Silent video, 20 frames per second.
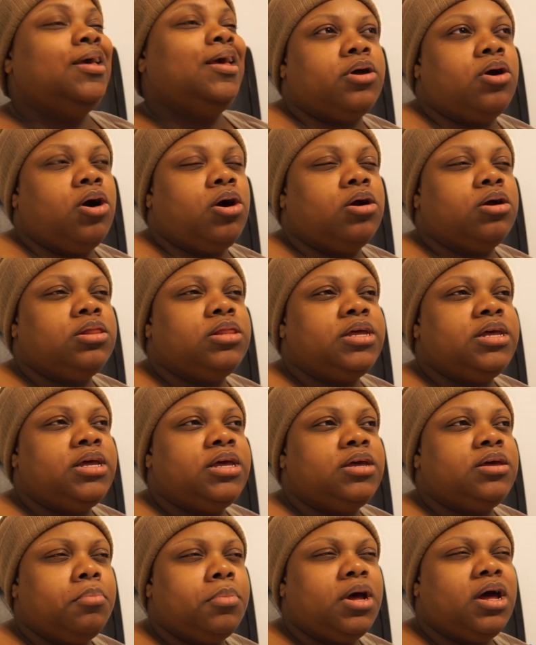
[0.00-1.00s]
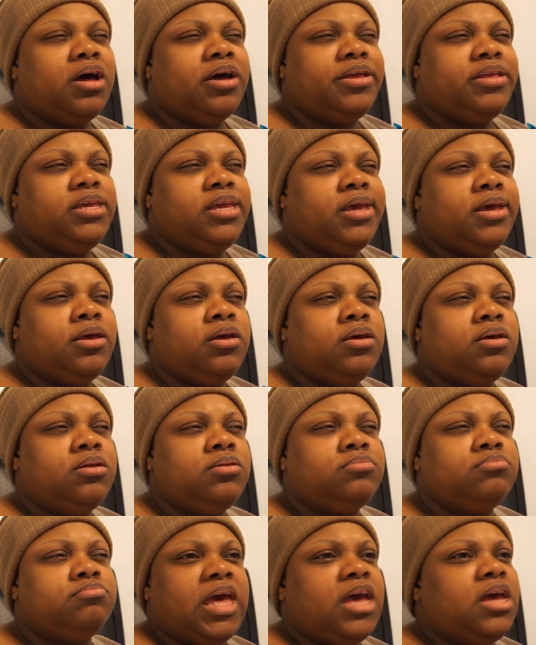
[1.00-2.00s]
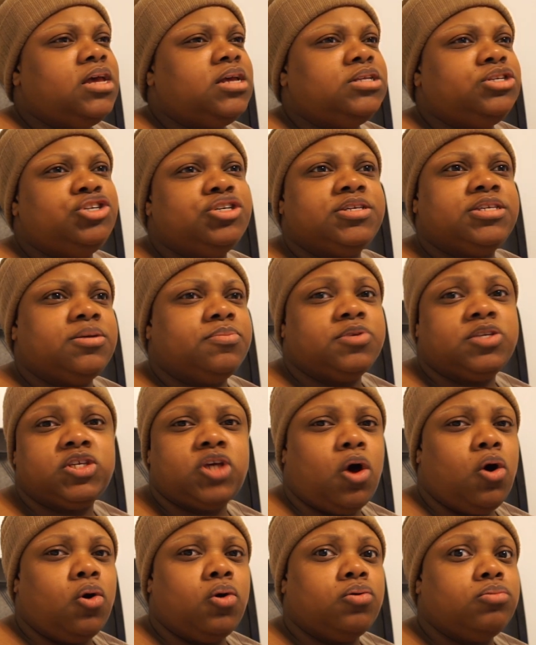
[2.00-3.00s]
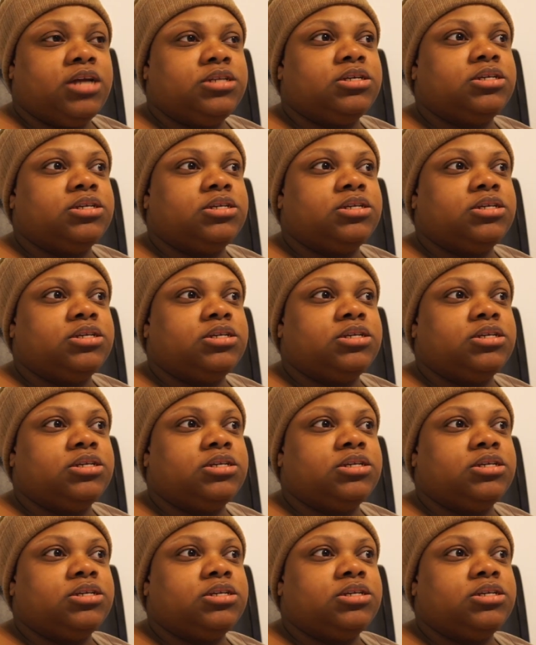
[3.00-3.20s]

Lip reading: garlic, onion, and just some salt.